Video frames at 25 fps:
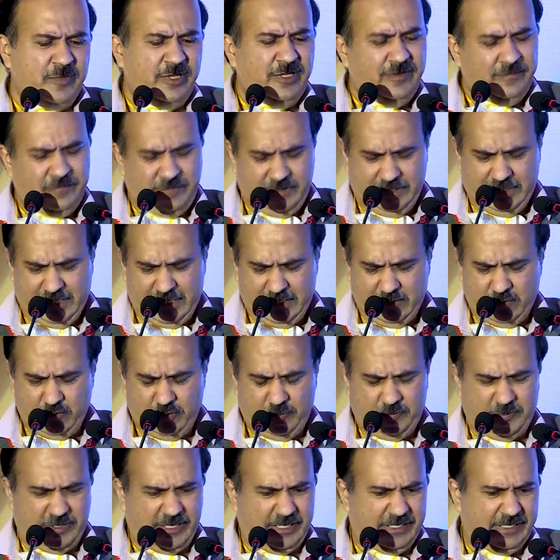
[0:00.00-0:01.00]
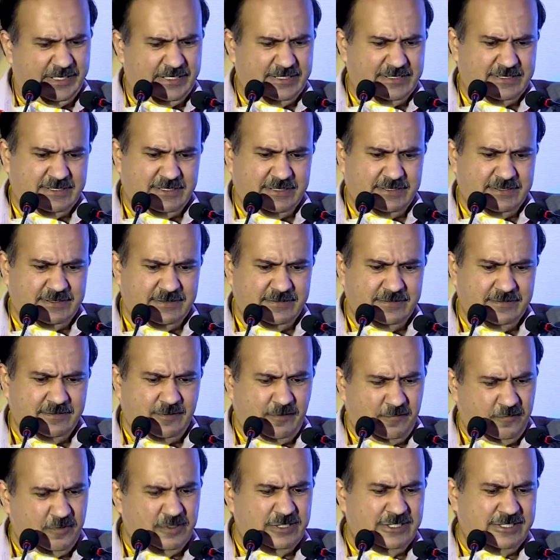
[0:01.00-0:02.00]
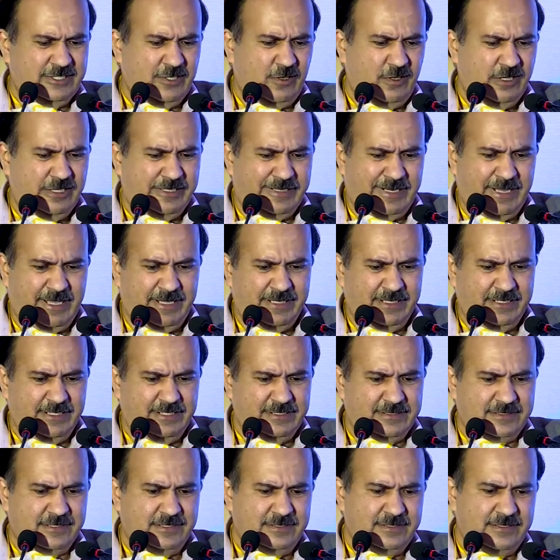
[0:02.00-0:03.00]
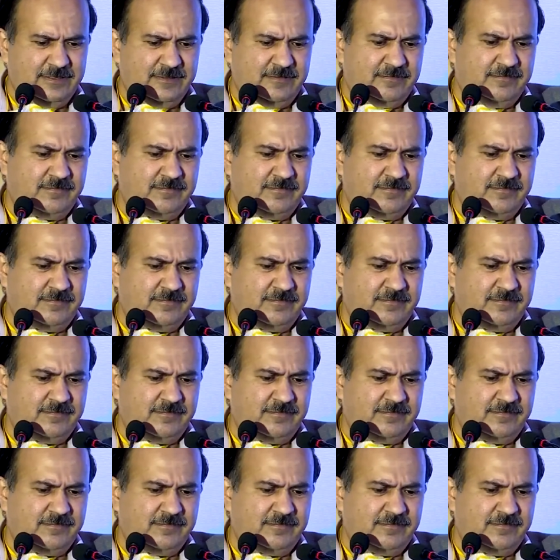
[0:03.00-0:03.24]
we get good pregnancies. Of course, these are all rare cases.